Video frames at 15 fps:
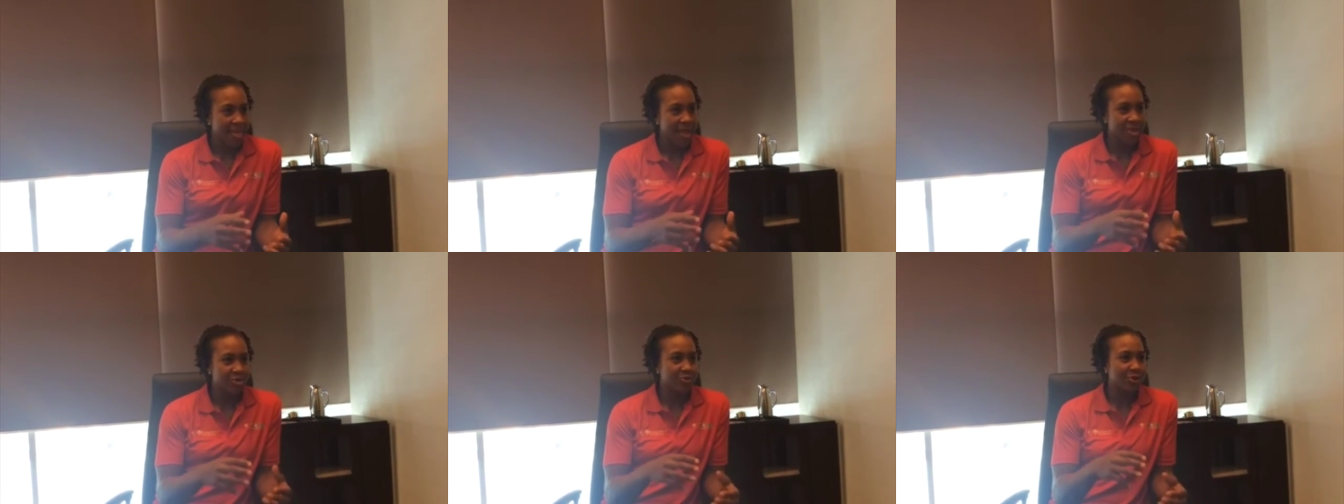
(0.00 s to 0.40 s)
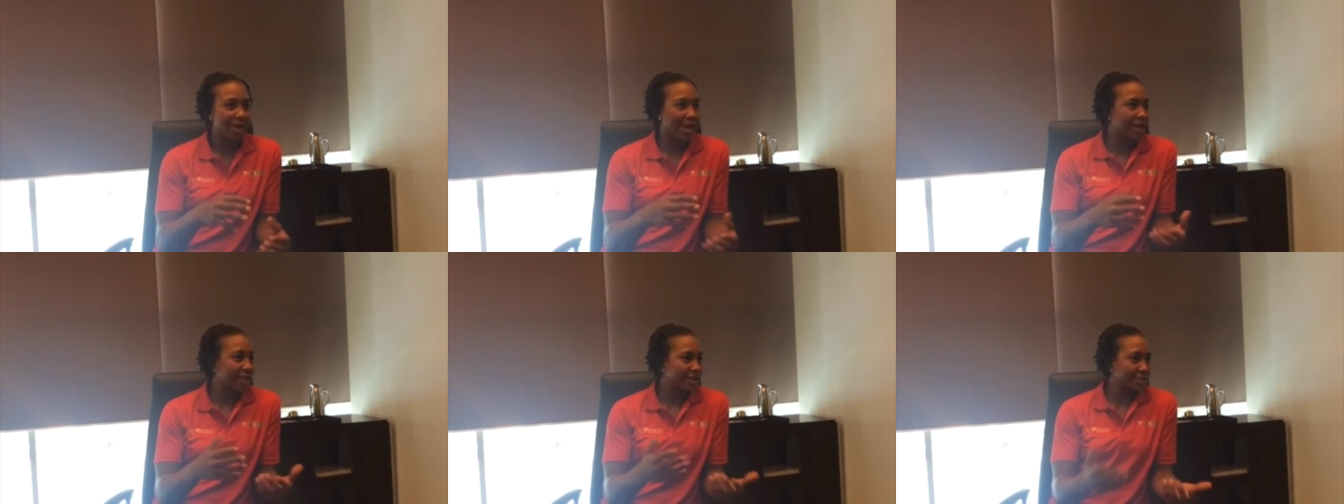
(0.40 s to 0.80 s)
And you
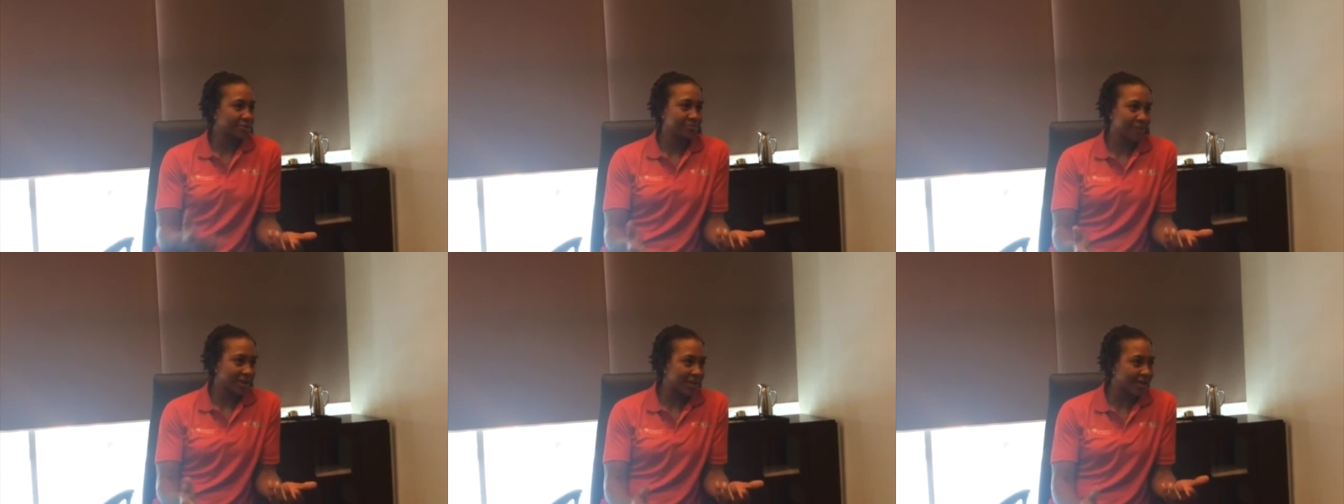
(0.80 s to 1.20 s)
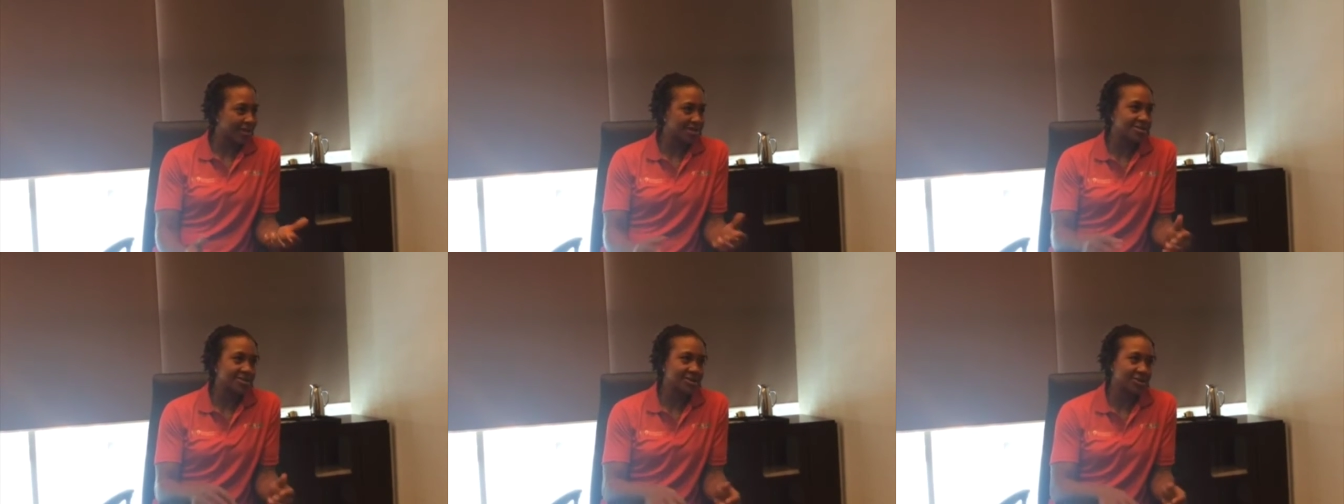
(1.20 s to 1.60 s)
can't explain
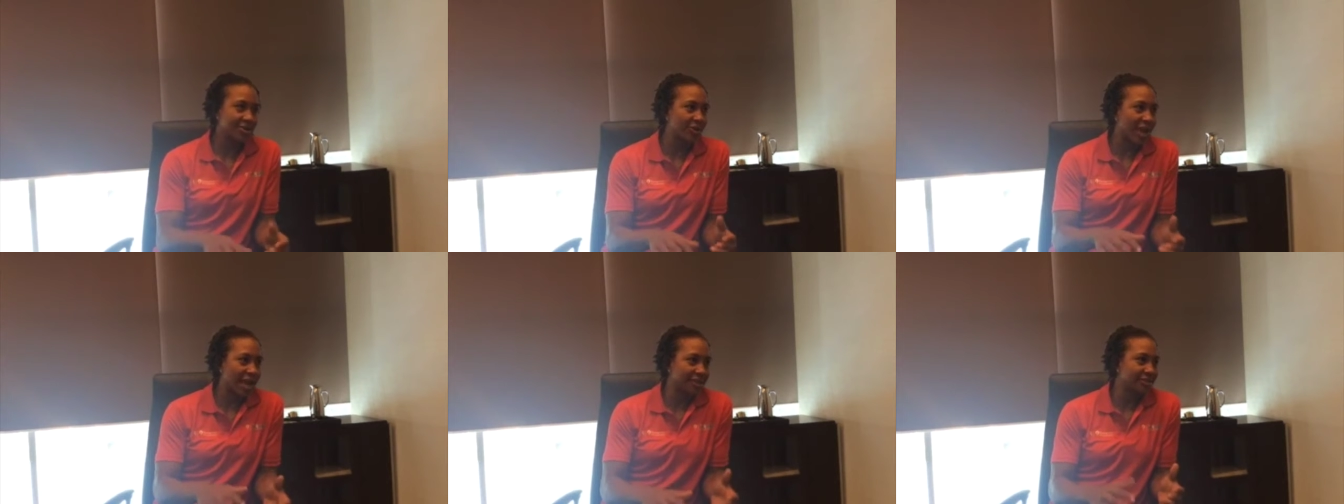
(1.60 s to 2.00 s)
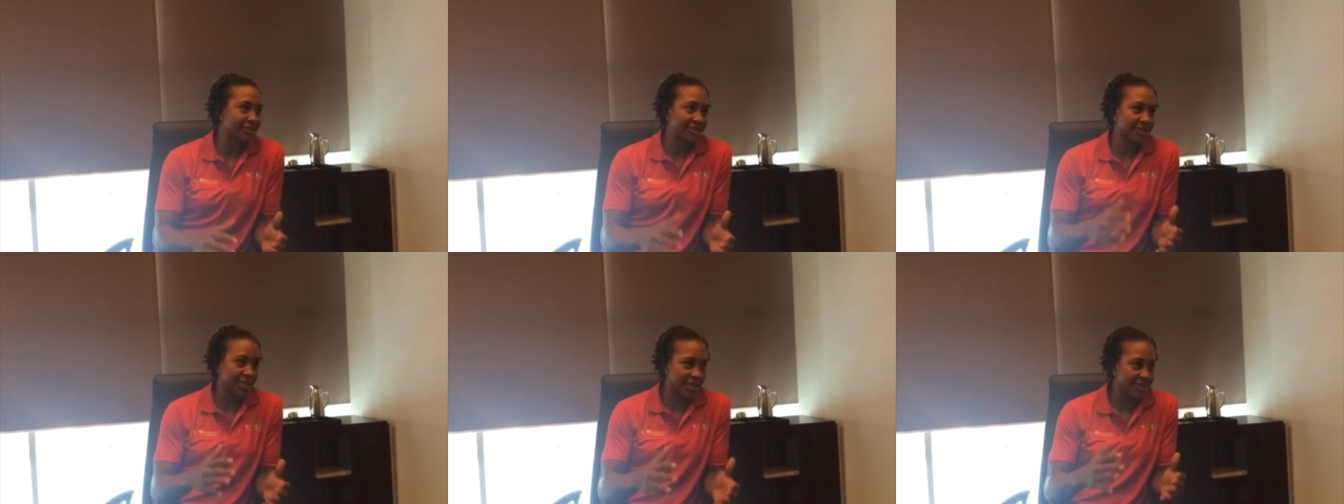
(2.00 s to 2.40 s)
it until you're
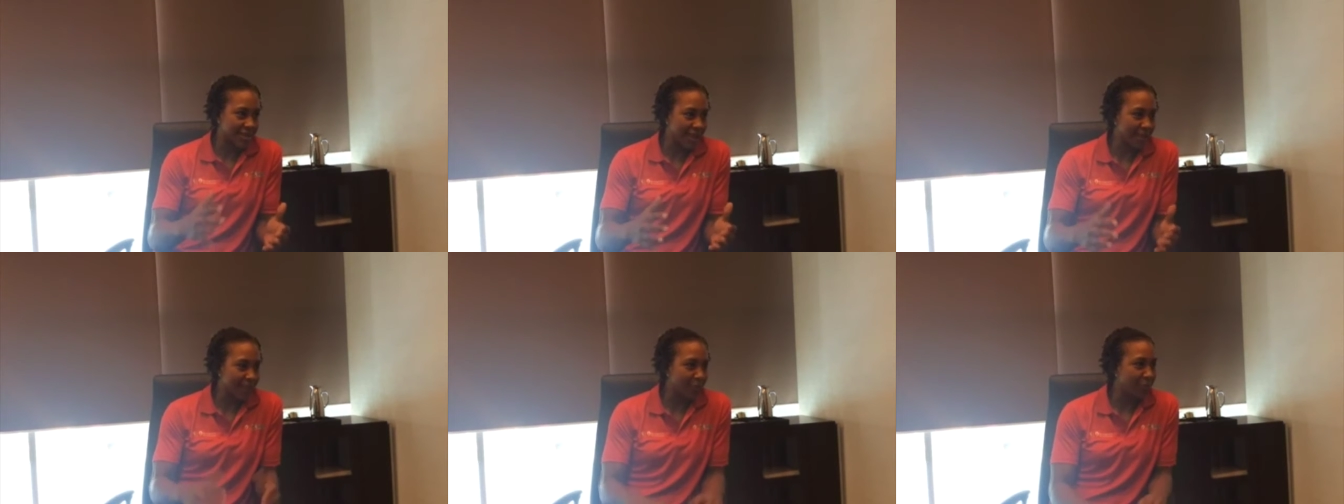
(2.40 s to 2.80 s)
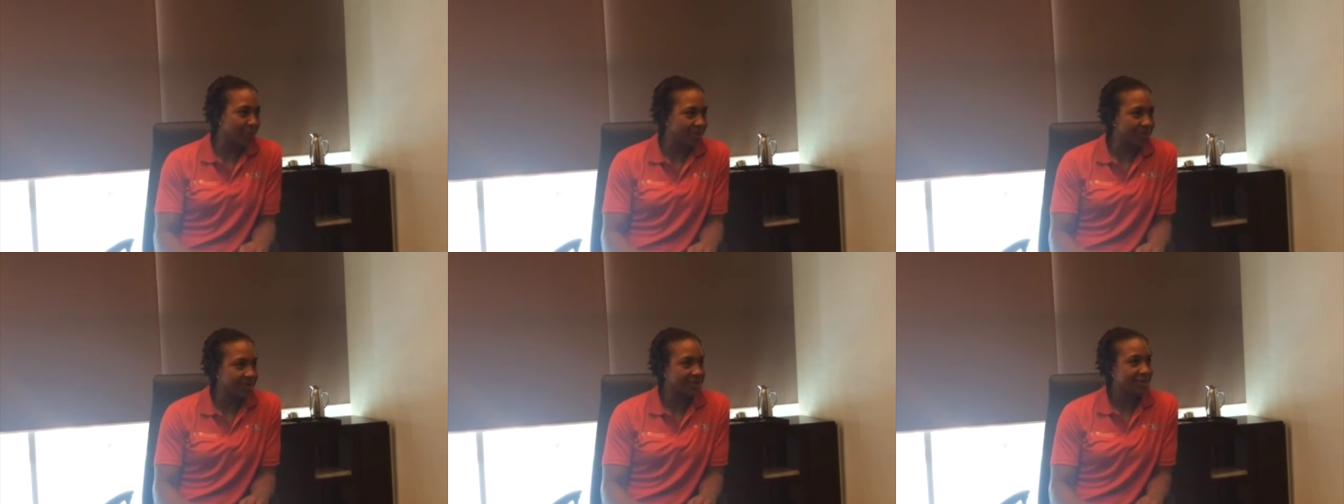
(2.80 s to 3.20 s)
actually in that
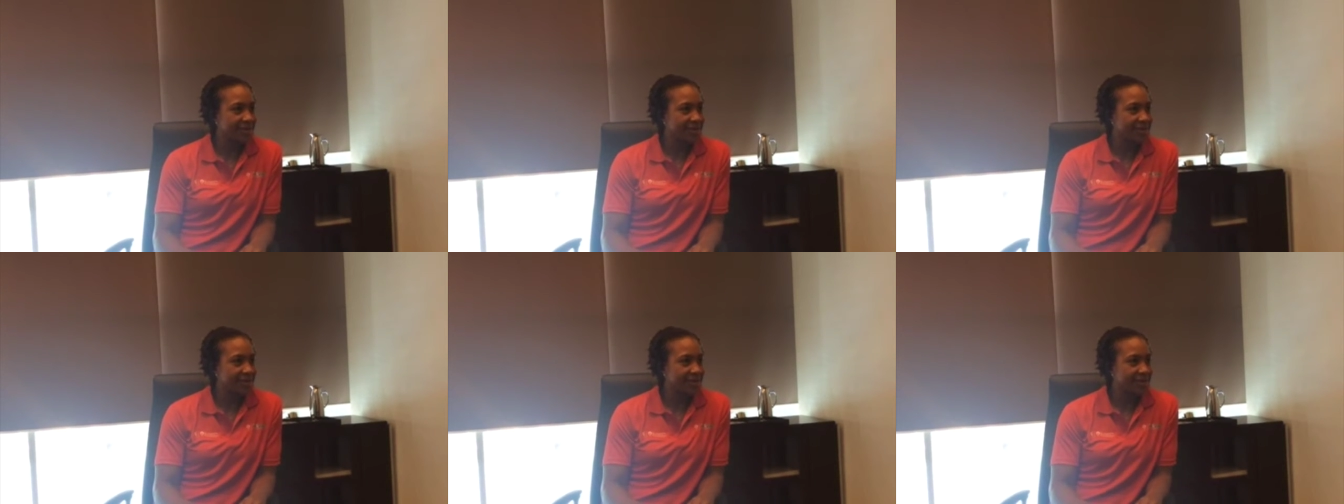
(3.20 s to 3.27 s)
moment.